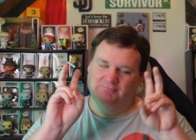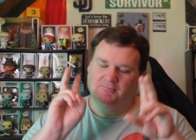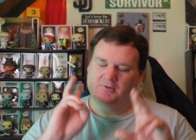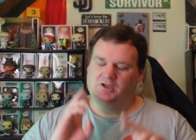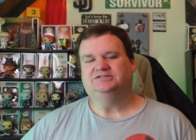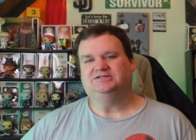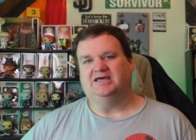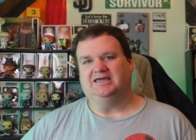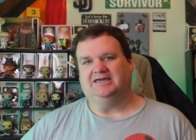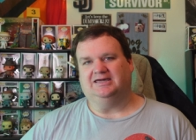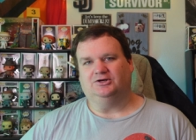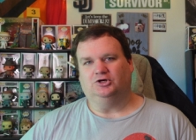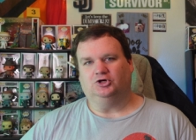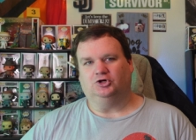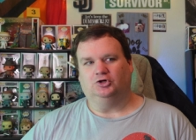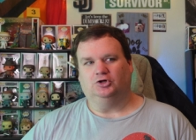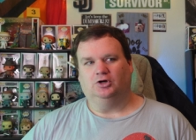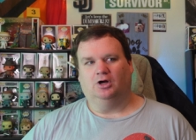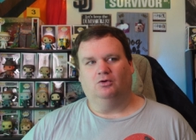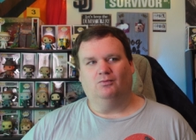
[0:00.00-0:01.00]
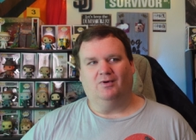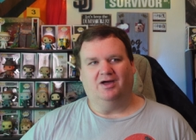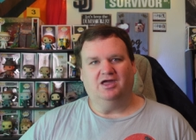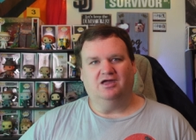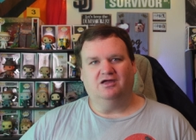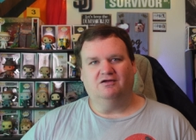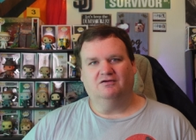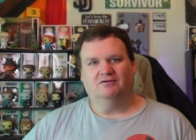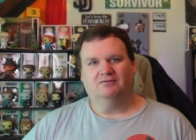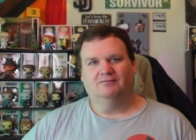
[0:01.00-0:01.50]
taken her
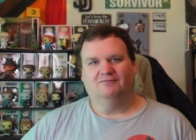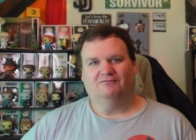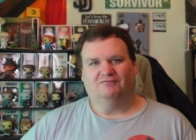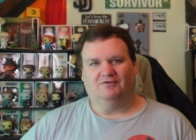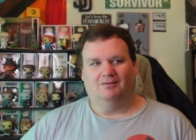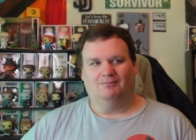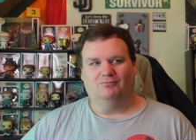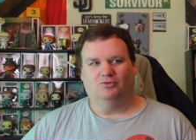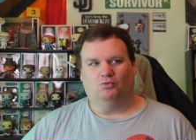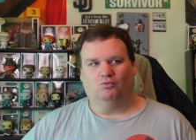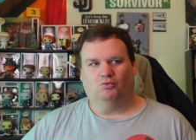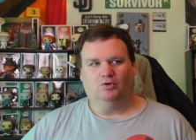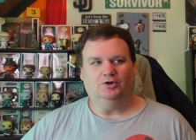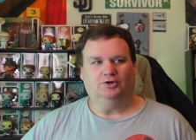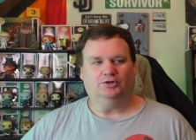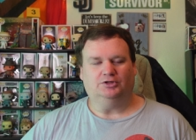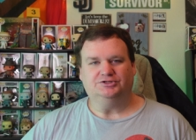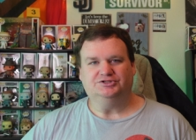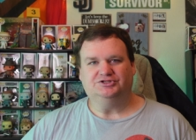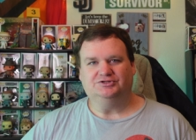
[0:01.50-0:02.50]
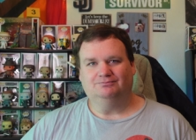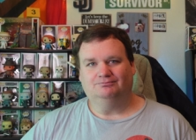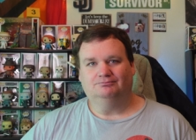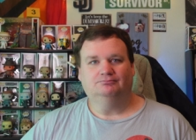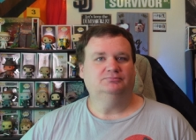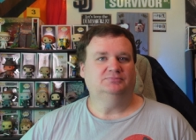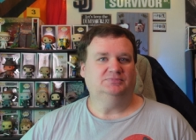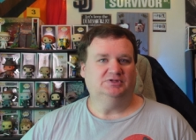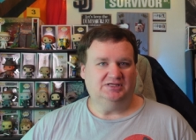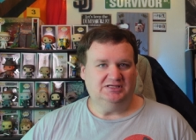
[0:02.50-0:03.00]
away from the world,
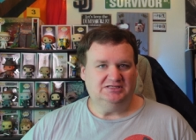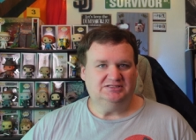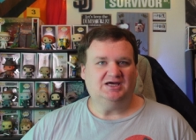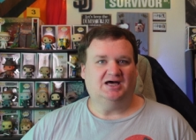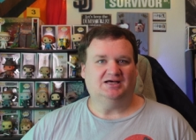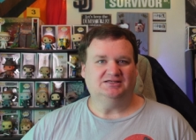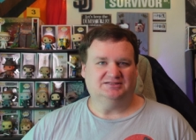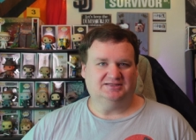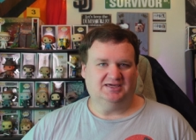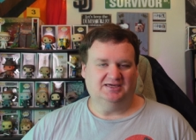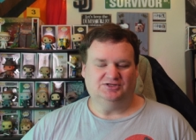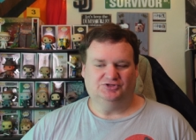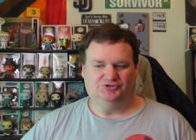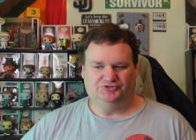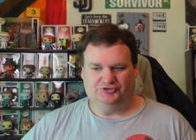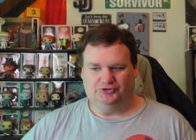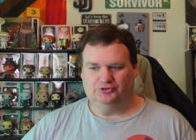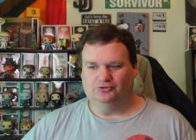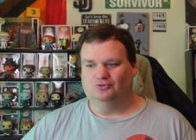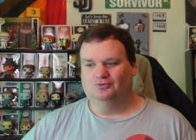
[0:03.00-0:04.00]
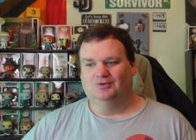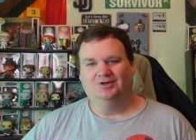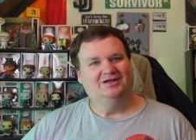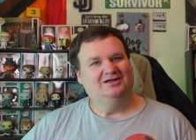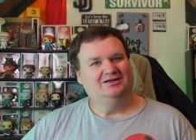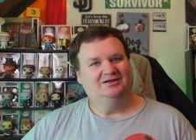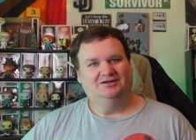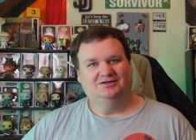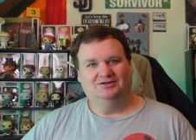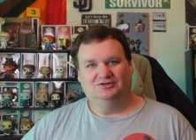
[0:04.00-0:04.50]
he does get to
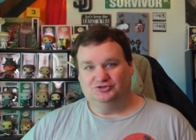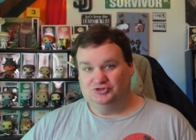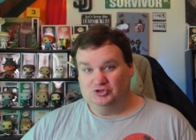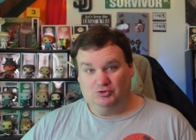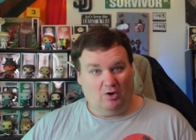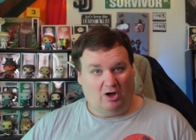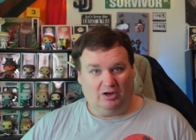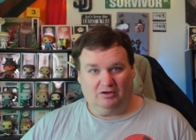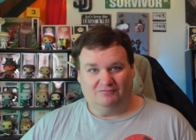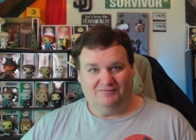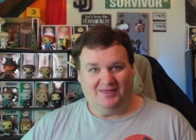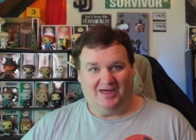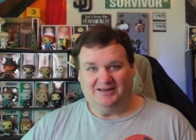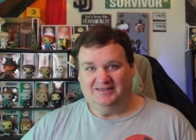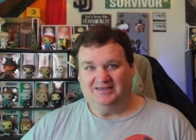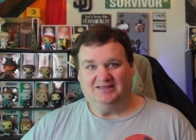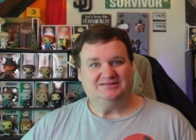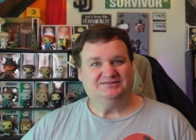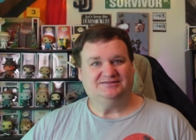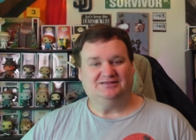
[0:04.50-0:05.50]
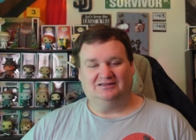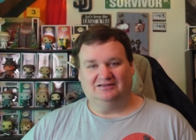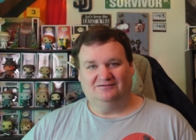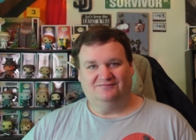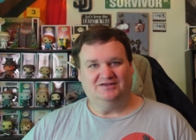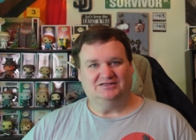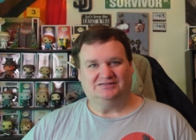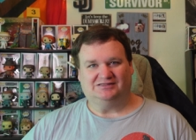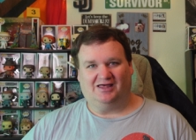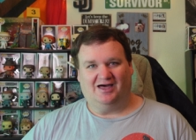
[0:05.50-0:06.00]
do all of that. He gets to live
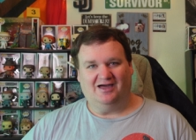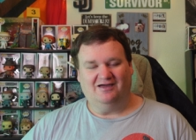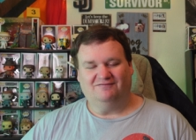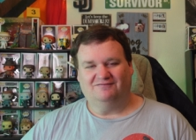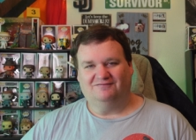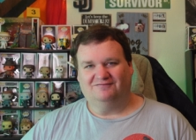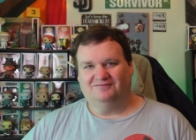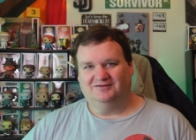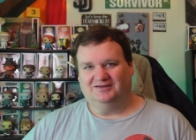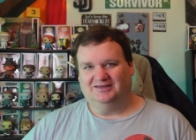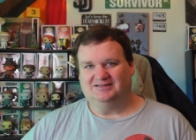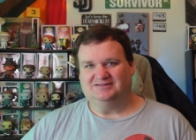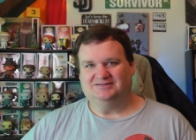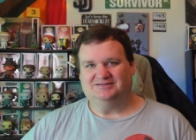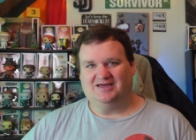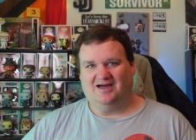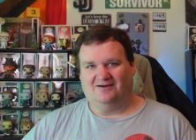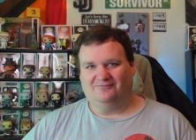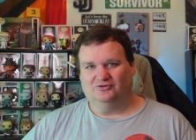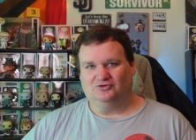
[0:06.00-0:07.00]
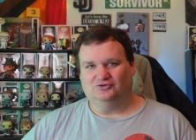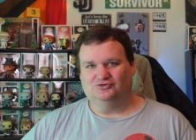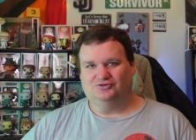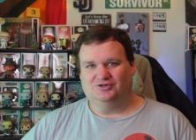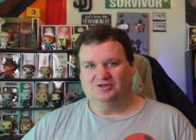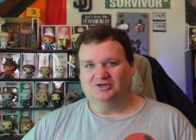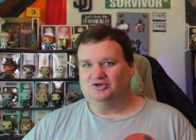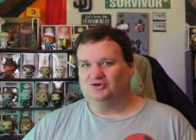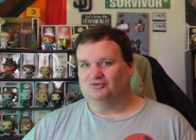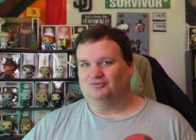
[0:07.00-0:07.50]
his life. He gets to have
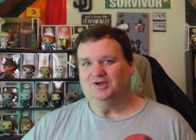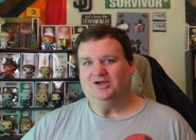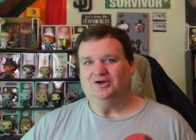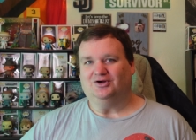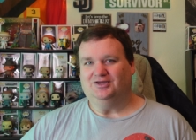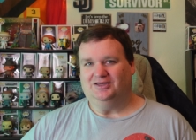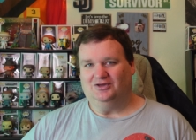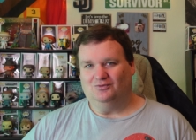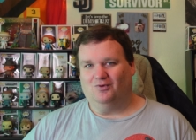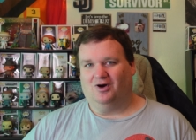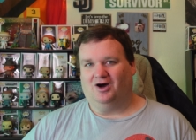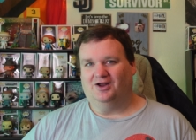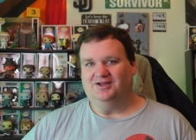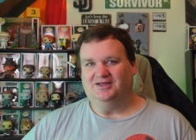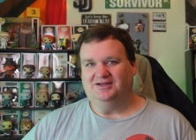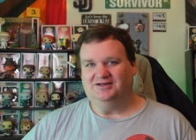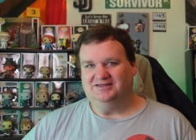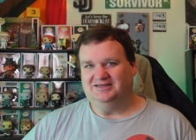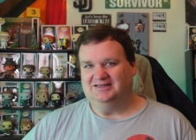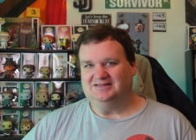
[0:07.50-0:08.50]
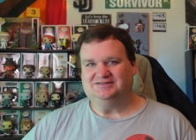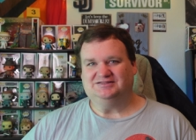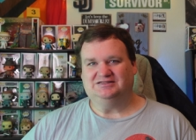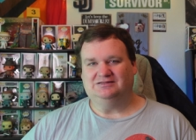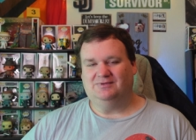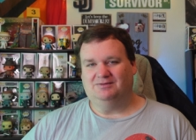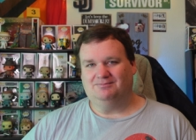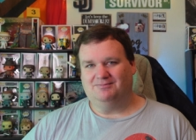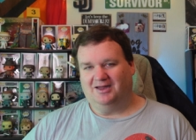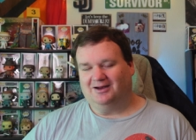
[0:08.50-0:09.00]
the, career he wanted. He gets
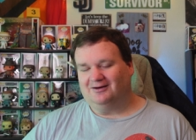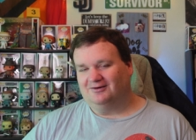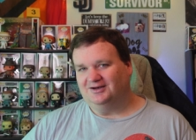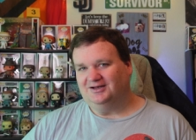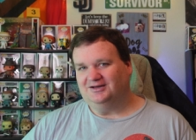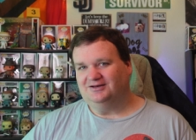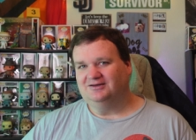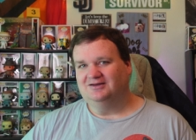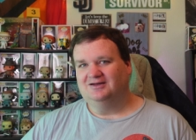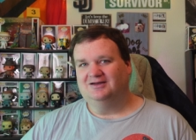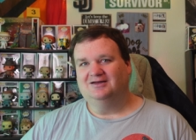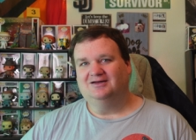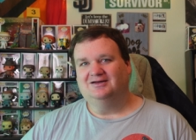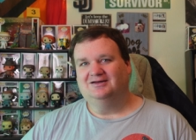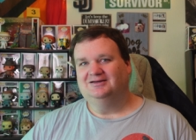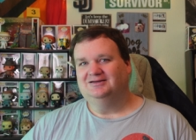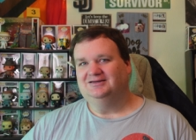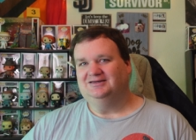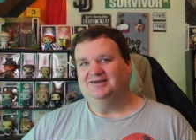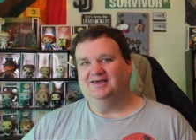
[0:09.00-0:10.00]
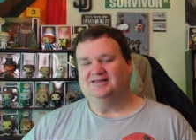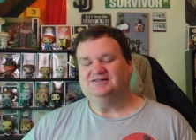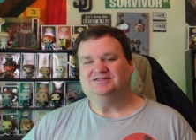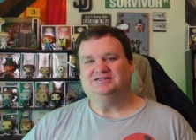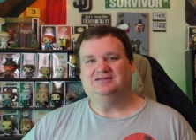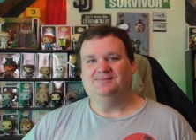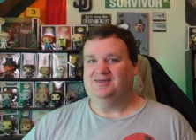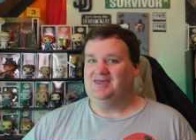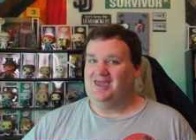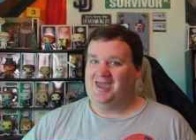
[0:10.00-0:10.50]
to be married. He gets
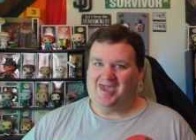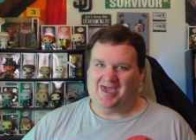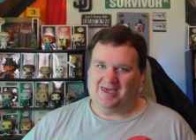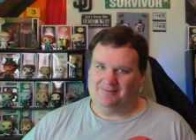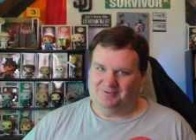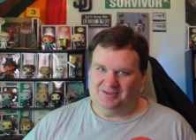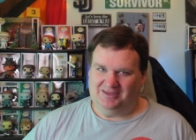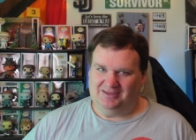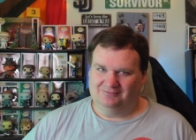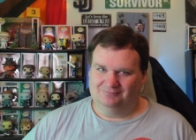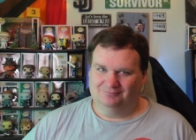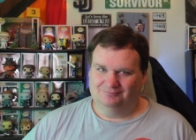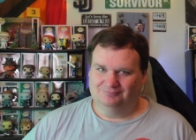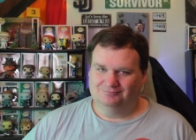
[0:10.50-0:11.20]
to be happy.